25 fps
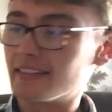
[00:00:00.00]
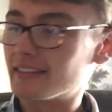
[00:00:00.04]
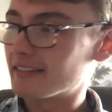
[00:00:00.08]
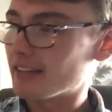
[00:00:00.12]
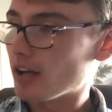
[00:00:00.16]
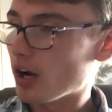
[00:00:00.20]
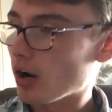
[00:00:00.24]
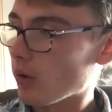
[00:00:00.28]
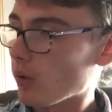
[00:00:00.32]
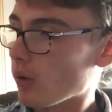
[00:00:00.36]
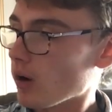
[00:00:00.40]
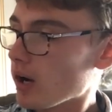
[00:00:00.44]

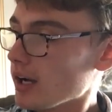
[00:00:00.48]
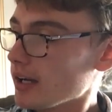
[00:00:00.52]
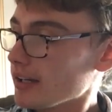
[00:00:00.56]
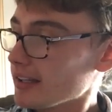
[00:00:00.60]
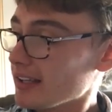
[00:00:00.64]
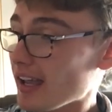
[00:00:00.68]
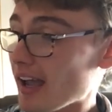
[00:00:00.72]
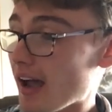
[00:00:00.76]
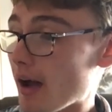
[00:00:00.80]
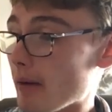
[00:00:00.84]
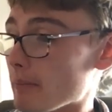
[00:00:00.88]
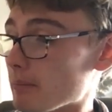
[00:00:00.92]
So,
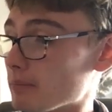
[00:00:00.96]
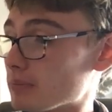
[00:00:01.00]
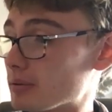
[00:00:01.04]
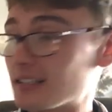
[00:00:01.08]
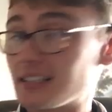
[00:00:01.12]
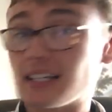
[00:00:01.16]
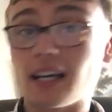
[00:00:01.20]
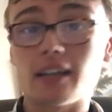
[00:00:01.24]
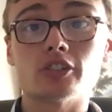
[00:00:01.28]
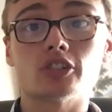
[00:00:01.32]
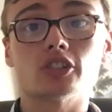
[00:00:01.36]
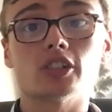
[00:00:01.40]
yeah,
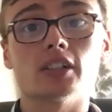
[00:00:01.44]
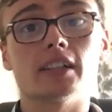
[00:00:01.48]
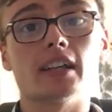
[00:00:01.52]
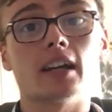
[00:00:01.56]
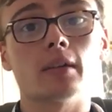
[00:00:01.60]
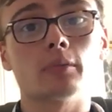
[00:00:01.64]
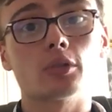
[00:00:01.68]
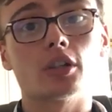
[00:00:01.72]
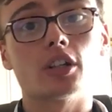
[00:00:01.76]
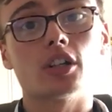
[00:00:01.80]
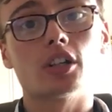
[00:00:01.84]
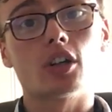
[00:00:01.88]
potentially
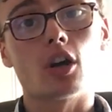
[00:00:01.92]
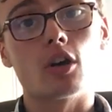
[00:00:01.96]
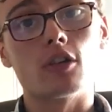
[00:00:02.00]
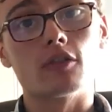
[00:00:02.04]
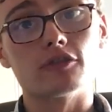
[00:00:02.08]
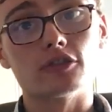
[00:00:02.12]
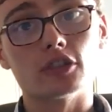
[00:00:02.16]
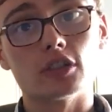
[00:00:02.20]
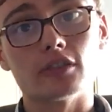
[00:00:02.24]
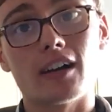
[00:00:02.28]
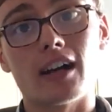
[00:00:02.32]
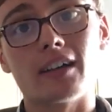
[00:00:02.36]
I'm going to go
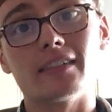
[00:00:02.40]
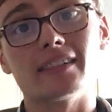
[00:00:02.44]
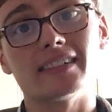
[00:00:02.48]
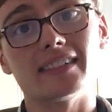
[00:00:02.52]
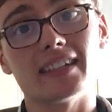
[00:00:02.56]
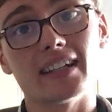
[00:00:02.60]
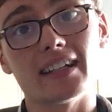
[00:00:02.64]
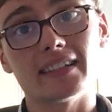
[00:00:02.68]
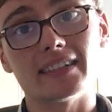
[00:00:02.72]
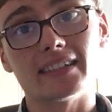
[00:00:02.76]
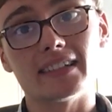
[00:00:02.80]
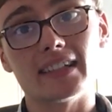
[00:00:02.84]
for around
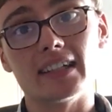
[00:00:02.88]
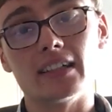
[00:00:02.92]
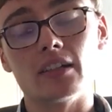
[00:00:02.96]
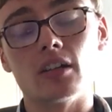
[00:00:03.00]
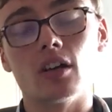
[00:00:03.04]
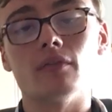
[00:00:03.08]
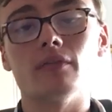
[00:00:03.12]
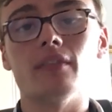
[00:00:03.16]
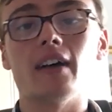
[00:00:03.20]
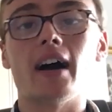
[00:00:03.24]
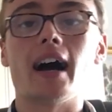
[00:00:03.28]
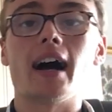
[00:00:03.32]
16
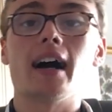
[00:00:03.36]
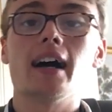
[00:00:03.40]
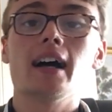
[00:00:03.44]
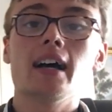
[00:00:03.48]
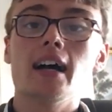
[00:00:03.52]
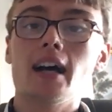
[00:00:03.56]
on that.